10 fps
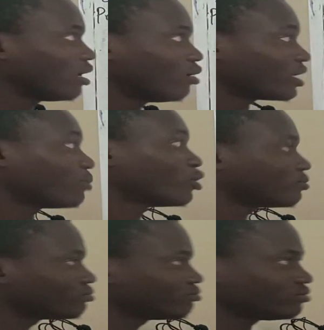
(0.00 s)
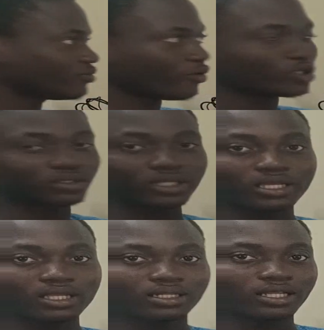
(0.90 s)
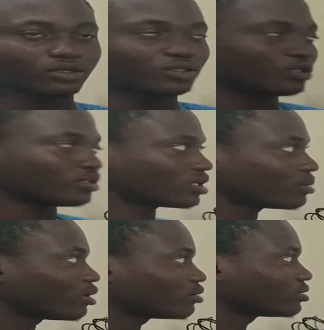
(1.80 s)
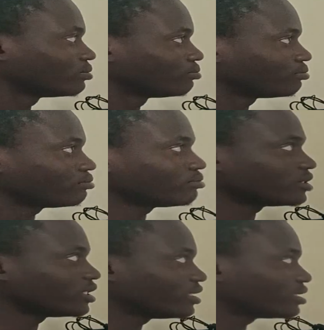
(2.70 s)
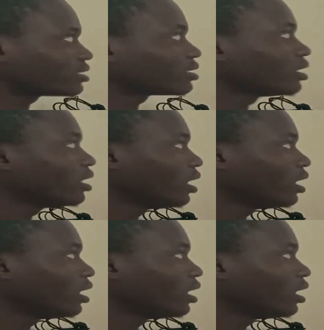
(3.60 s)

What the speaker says: Okay, but for today, let us just talk about this